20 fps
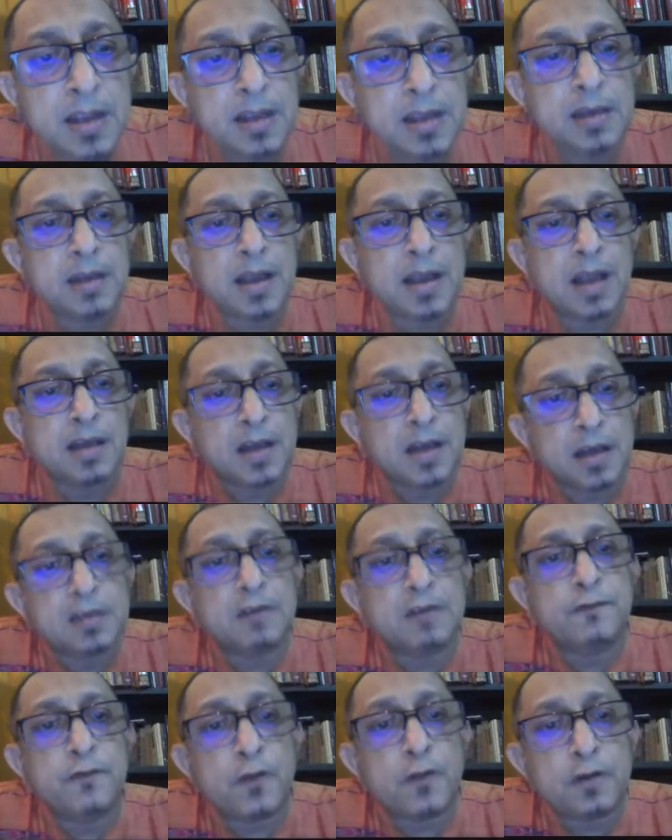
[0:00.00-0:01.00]
in
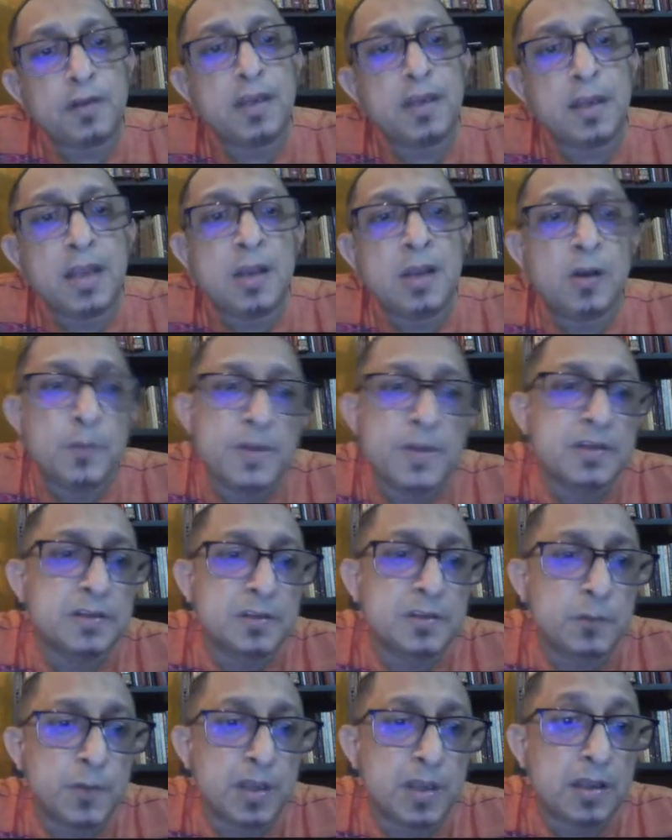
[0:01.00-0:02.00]
Calcutta, 40
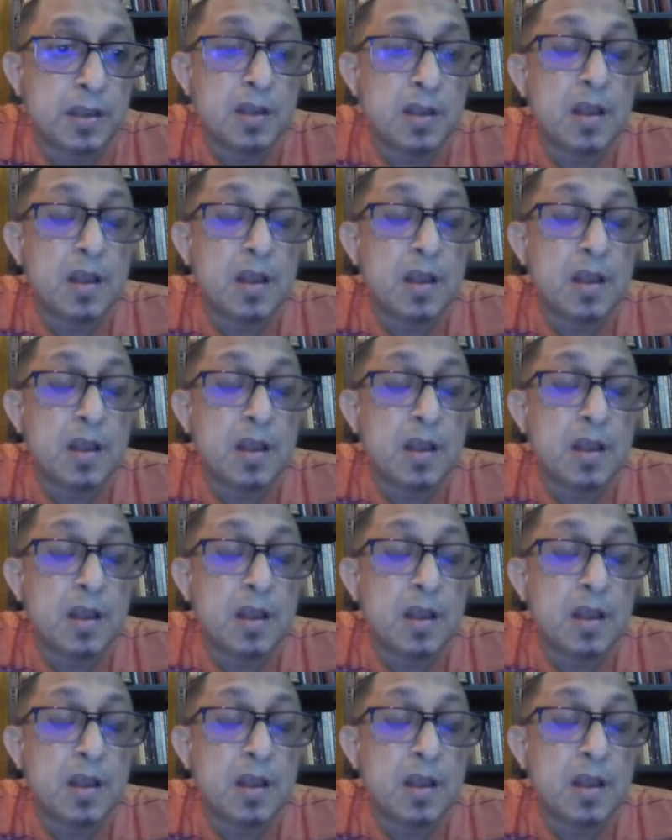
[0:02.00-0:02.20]
kilometers away.